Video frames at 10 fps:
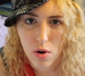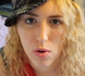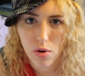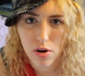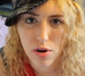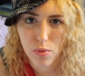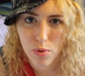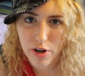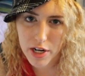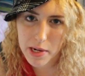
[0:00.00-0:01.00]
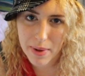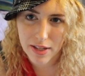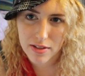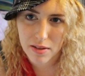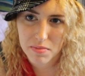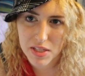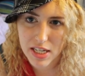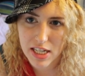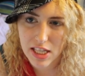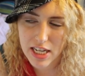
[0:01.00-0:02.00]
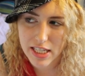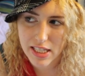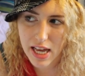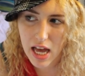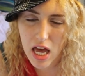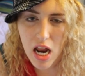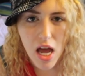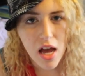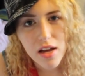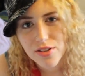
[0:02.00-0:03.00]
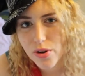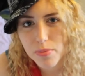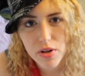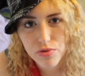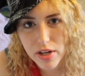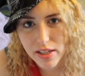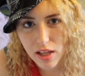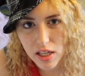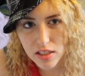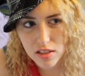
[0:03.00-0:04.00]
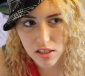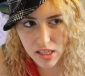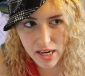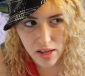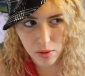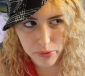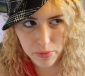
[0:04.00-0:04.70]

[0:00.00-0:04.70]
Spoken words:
or worried about something like that, don't be afraid, like, to get help.